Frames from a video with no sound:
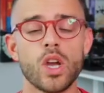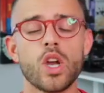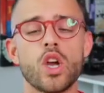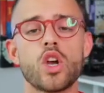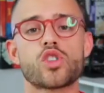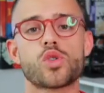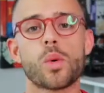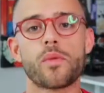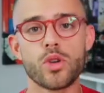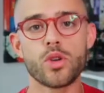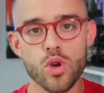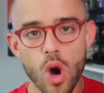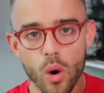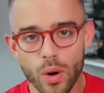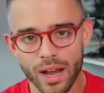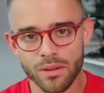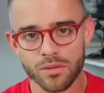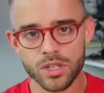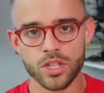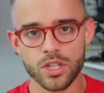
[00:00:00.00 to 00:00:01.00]
So if you go
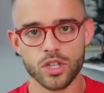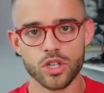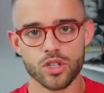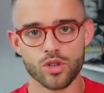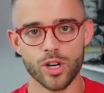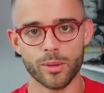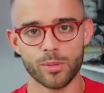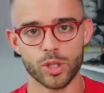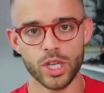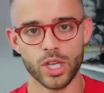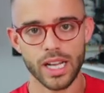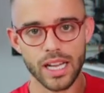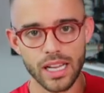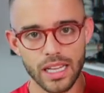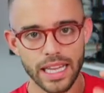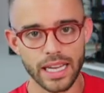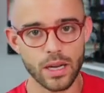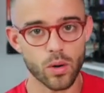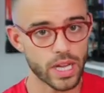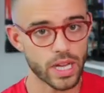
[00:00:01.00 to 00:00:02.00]
down to the description and
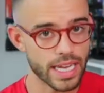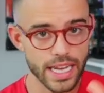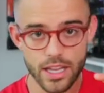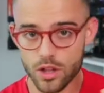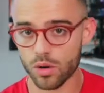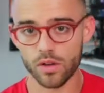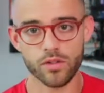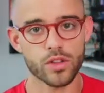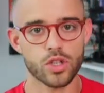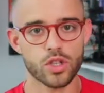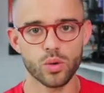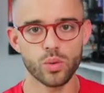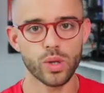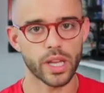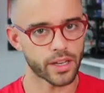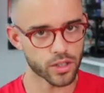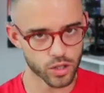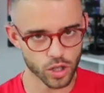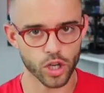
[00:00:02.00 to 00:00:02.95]
click either of the 2 links,